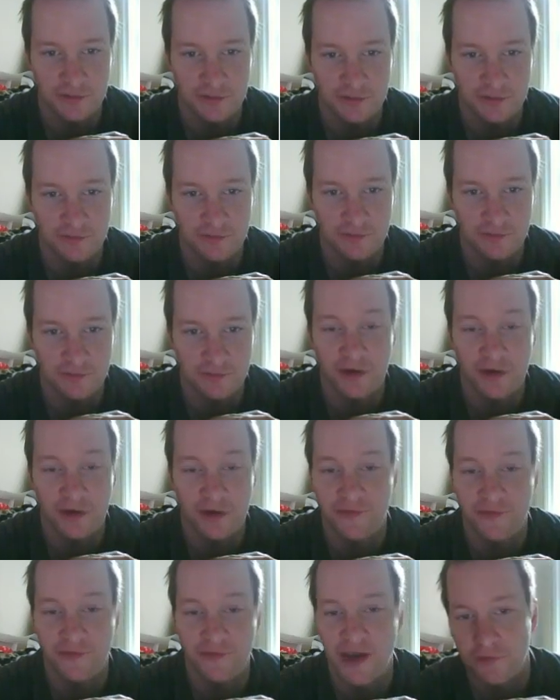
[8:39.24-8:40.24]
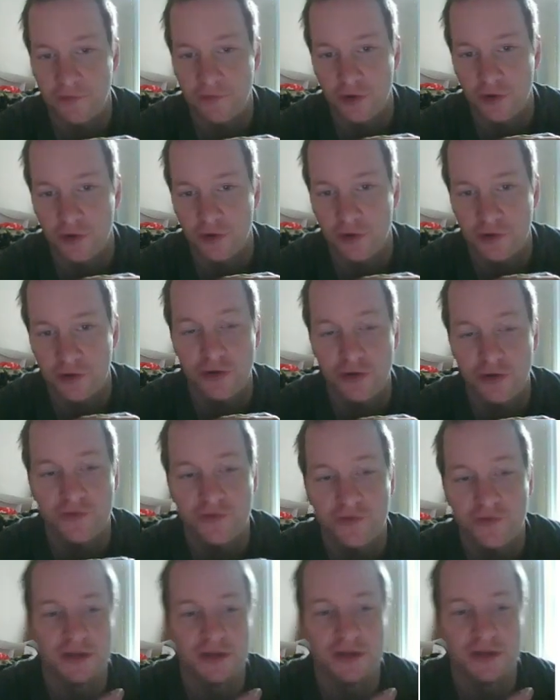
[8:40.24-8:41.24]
People that are a fan of the movie.